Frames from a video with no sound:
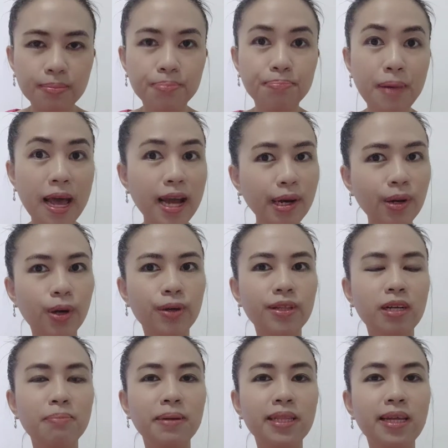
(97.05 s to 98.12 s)
pero
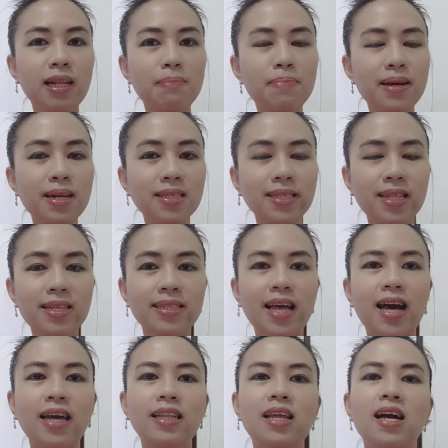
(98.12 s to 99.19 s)
nagpadala pa rin sila sa
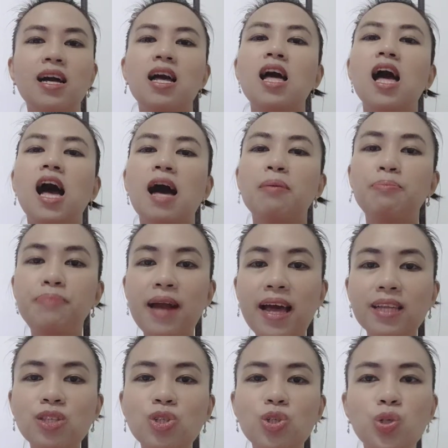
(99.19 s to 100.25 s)
akin ng a
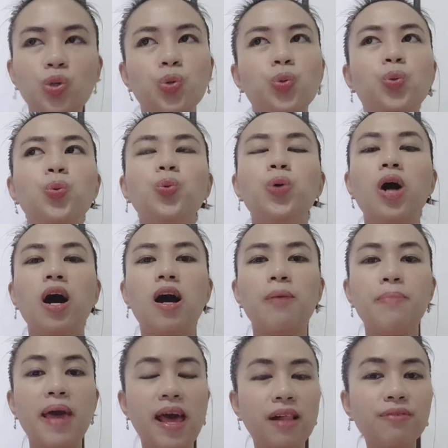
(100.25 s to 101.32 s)
brand new
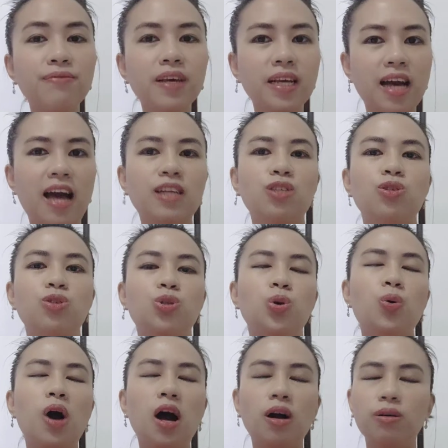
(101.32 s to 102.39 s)
Elvie catch.
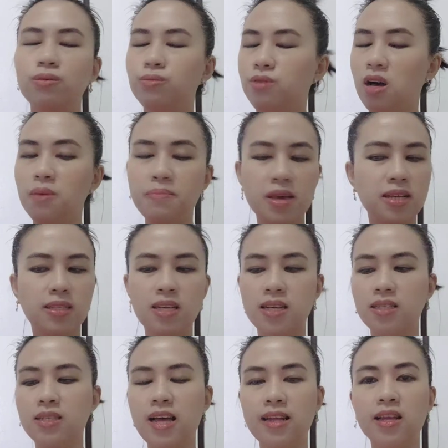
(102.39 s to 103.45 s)
So, how amazing
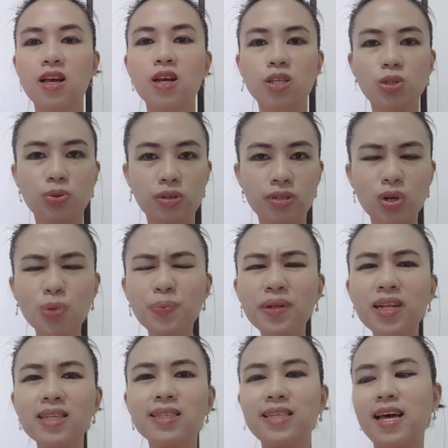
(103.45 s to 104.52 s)
is that? So, let's
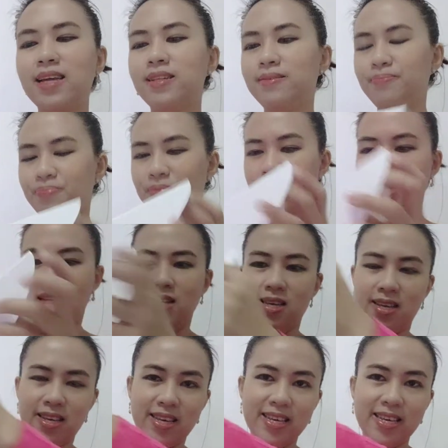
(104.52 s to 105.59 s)
open inside.
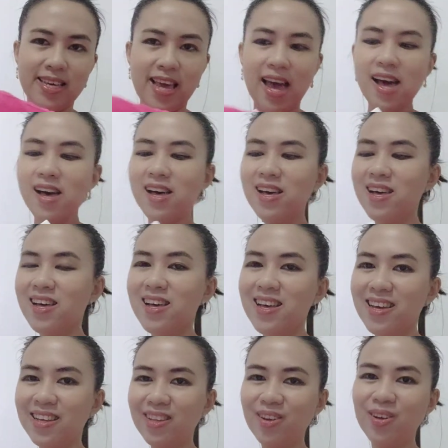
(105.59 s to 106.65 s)

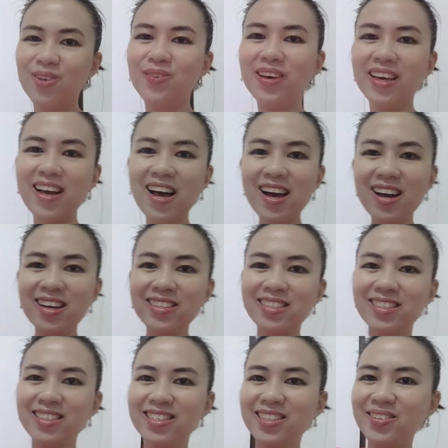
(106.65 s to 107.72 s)
Yan! Oh my gosh,
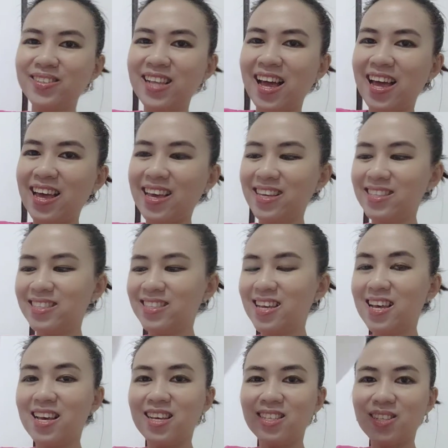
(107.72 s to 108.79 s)
it's so nice!
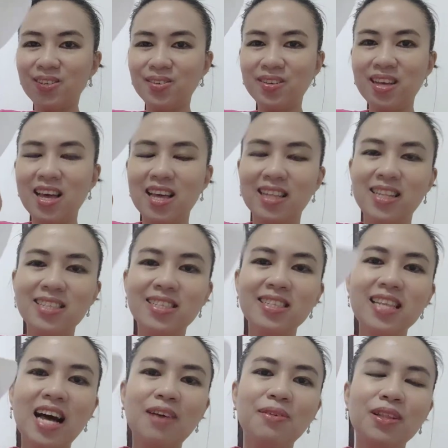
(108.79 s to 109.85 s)
So, this
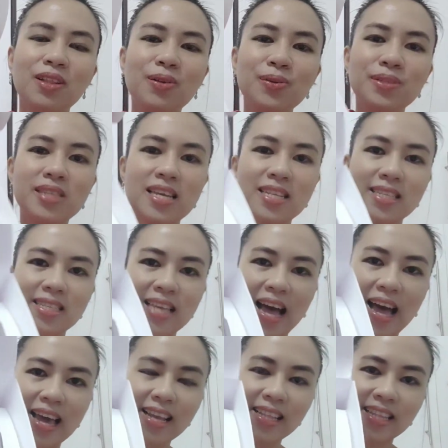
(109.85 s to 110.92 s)
is how it looks
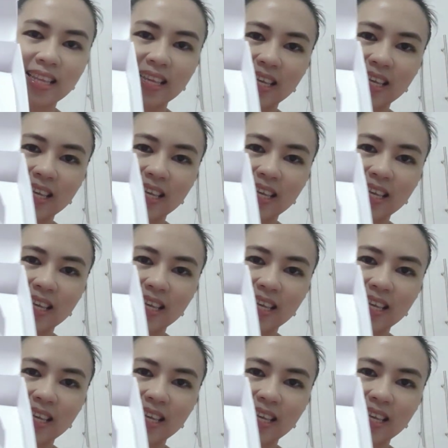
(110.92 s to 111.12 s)
inside.